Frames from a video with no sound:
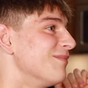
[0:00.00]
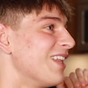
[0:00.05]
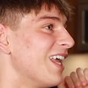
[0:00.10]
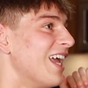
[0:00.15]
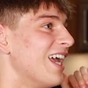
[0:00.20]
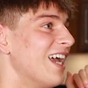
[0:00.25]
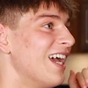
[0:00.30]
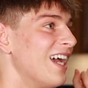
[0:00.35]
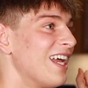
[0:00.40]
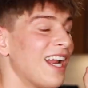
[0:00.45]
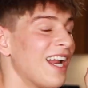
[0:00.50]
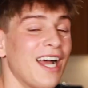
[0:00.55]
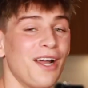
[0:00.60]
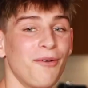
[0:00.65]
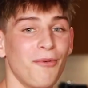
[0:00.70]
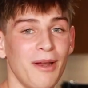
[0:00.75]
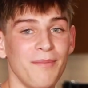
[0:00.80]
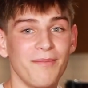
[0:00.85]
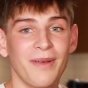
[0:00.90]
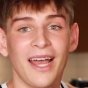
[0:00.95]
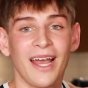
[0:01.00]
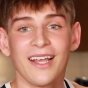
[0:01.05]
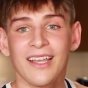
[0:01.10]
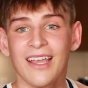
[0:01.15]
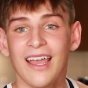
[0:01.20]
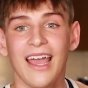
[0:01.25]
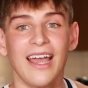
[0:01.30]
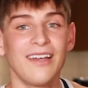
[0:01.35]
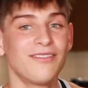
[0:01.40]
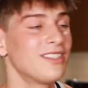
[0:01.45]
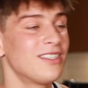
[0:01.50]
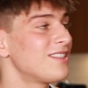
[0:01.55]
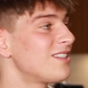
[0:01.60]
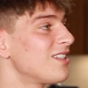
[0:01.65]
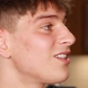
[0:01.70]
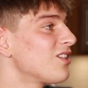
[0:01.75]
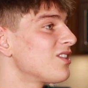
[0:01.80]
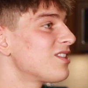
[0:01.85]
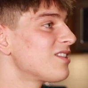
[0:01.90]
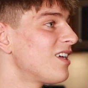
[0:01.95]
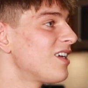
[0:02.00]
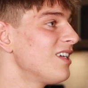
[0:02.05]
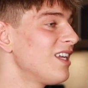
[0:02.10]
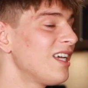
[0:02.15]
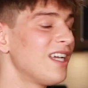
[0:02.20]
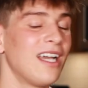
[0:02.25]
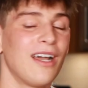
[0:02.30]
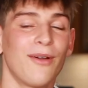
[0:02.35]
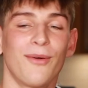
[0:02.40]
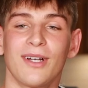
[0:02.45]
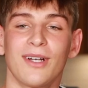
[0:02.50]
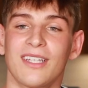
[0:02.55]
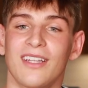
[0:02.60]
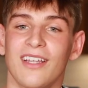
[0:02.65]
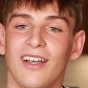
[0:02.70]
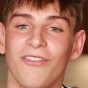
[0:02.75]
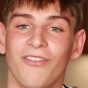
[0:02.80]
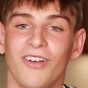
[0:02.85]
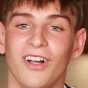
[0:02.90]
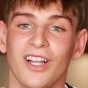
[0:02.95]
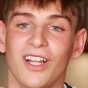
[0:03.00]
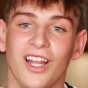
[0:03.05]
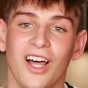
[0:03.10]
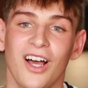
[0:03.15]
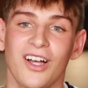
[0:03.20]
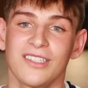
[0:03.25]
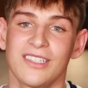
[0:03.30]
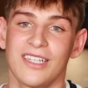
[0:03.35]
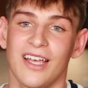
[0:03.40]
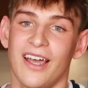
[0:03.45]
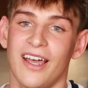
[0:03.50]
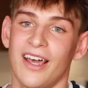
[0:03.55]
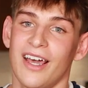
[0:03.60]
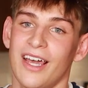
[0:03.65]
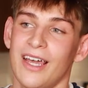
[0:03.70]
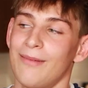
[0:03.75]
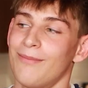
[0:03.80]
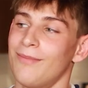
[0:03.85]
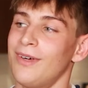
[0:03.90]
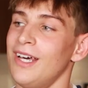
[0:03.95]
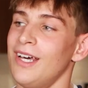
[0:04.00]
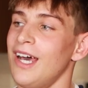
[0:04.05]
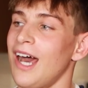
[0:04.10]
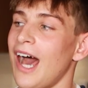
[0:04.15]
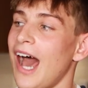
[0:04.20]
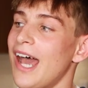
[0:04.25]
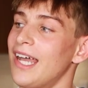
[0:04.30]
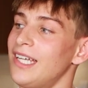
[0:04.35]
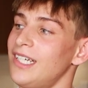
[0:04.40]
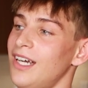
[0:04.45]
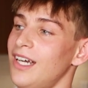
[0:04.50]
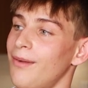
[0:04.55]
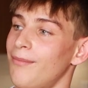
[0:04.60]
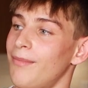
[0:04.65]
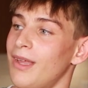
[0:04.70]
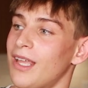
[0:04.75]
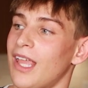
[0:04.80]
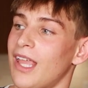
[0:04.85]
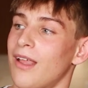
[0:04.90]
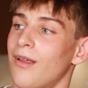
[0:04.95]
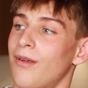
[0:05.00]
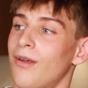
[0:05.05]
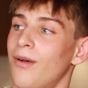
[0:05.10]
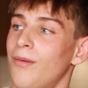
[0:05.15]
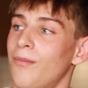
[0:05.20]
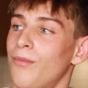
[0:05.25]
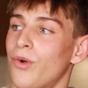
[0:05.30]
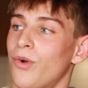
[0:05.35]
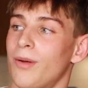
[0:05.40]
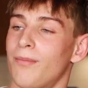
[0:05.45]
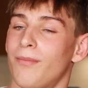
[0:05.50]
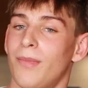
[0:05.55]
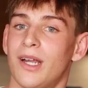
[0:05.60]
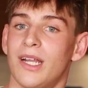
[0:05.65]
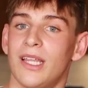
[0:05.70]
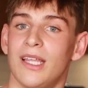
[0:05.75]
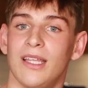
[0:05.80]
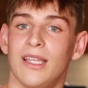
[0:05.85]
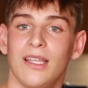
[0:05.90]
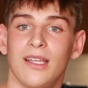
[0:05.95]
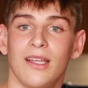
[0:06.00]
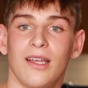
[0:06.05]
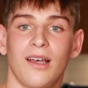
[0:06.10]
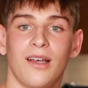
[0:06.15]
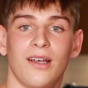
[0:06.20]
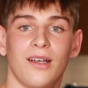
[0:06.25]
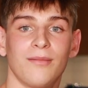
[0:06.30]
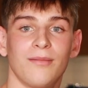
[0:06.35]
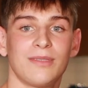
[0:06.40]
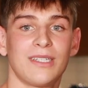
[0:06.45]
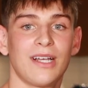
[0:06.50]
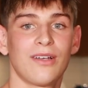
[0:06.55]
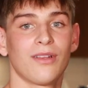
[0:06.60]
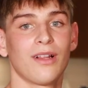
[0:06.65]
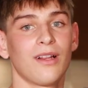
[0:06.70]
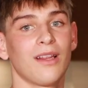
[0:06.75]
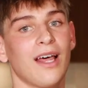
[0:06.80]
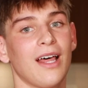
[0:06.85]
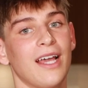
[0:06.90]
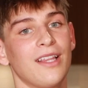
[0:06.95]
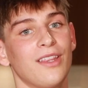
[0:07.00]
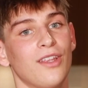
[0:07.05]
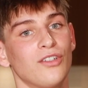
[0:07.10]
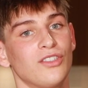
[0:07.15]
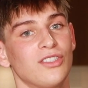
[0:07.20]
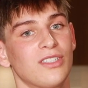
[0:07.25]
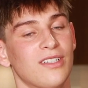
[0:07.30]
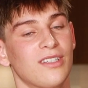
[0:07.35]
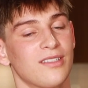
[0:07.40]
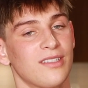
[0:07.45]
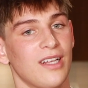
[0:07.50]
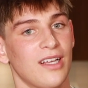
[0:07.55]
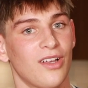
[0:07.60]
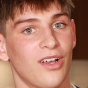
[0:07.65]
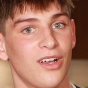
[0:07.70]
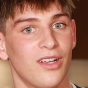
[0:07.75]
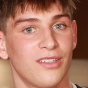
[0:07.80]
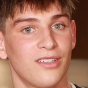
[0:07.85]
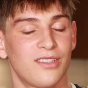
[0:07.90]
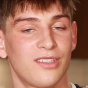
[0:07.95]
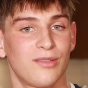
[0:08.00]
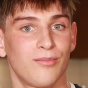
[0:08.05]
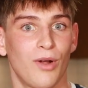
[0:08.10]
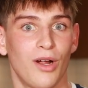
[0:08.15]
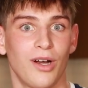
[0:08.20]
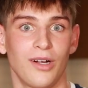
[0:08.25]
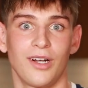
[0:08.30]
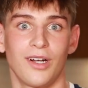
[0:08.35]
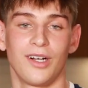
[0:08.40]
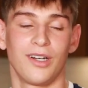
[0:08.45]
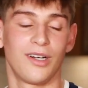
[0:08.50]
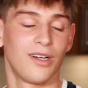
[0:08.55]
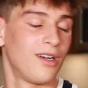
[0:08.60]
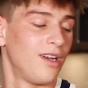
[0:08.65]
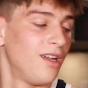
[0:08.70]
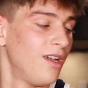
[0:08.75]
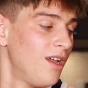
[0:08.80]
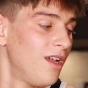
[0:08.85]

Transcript: And I went back every single Sunday. I worked there for a long time. I ended up making more money down the line though, just because I got smarter.